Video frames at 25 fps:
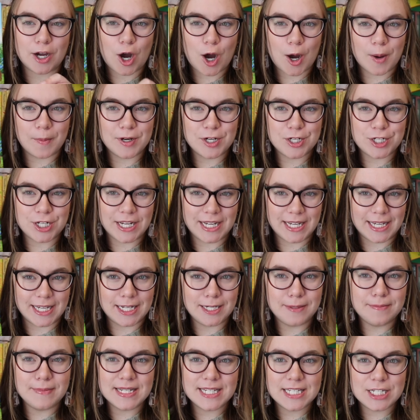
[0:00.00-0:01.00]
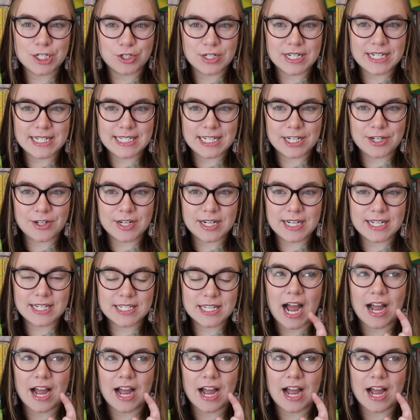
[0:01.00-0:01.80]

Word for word: Amish Inn mystery series.